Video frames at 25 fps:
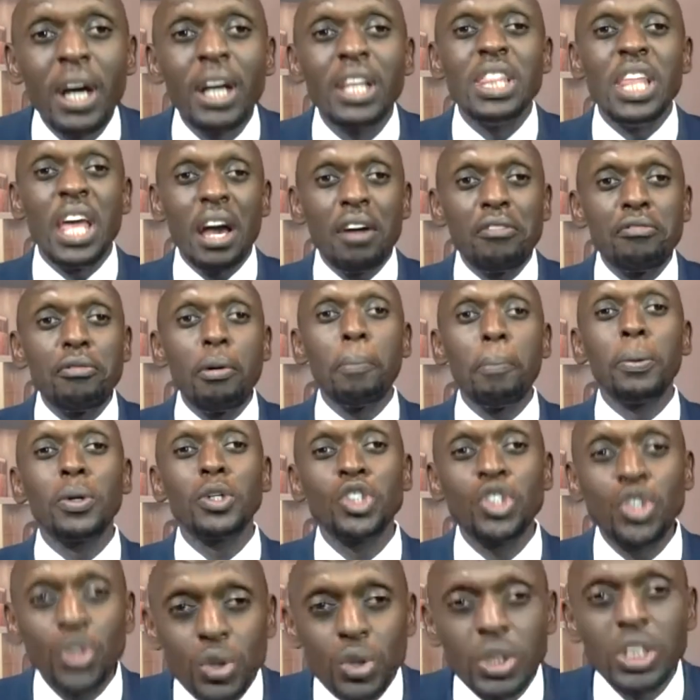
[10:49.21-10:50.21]
they have
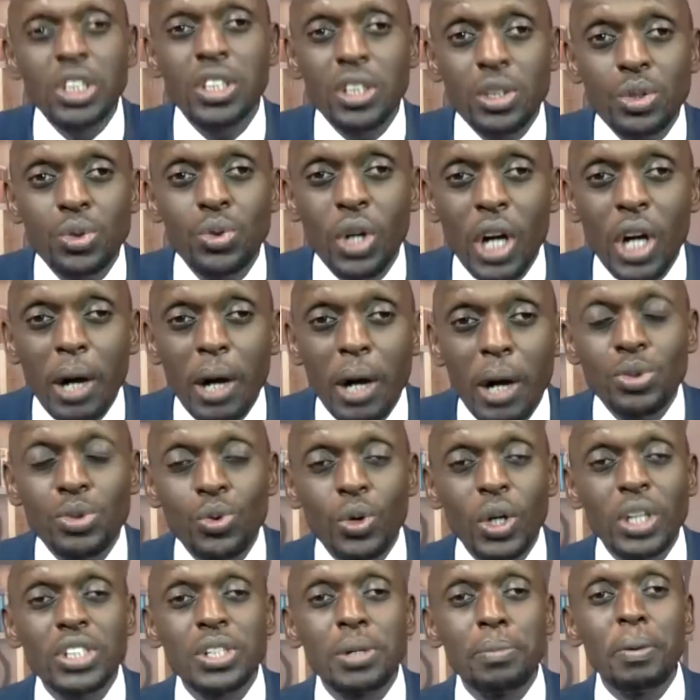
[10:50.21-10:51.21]
opportunity to come to
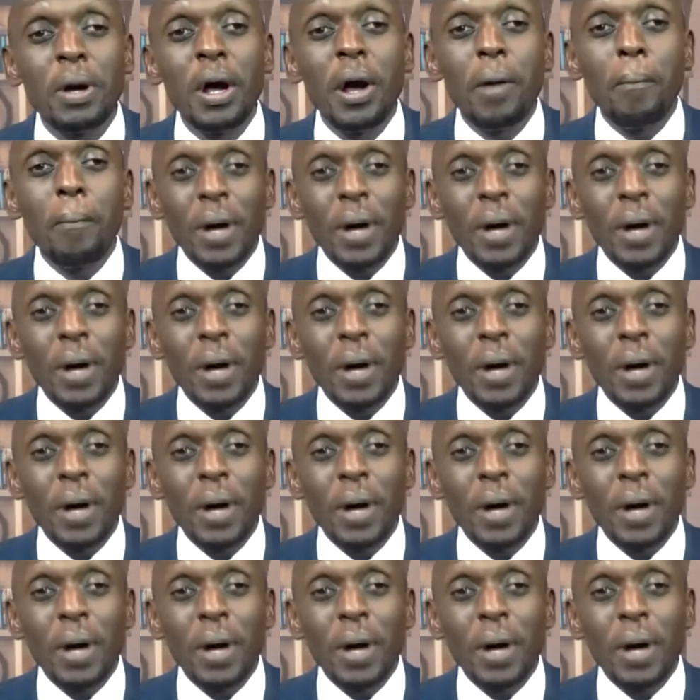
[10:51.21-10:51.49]
worship,